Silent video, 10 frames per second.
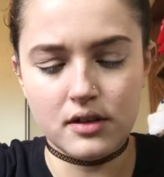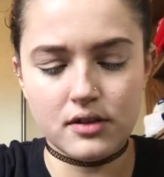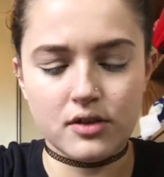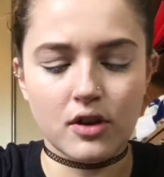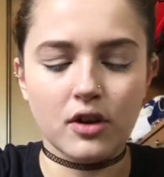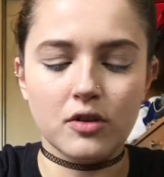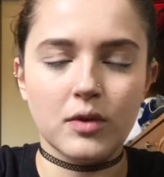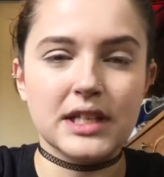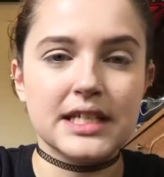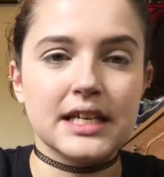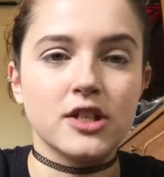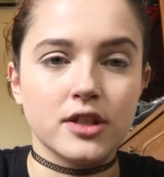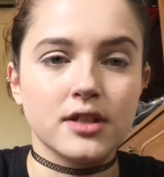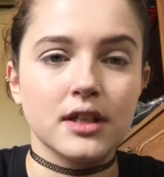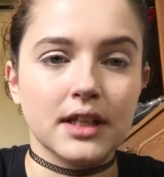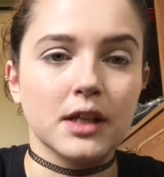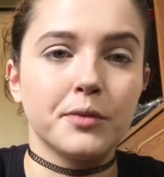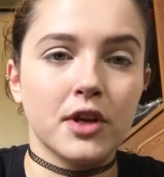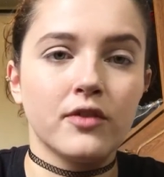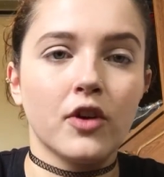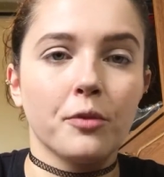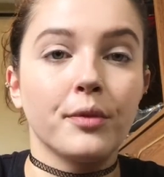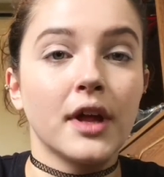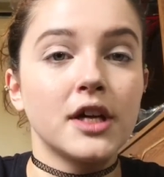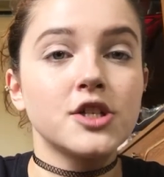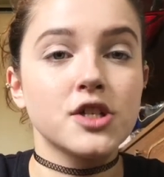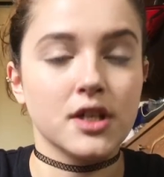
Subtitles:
So you're going to want to take just a little bit of your blush,